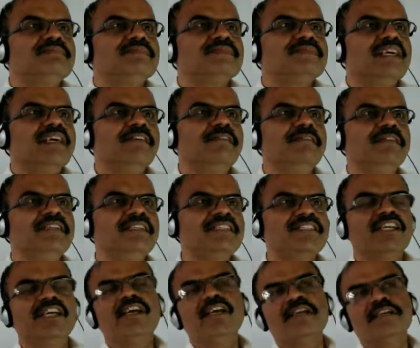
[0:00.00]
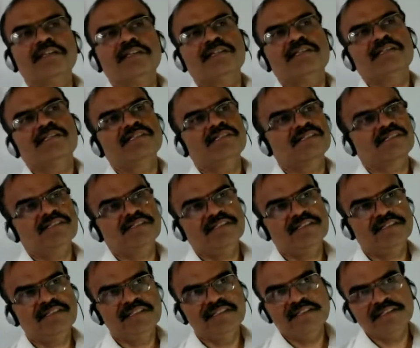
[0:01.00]
every change
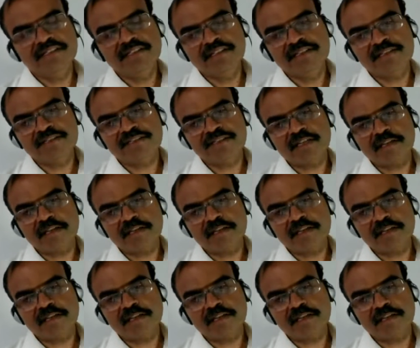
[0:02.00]
is an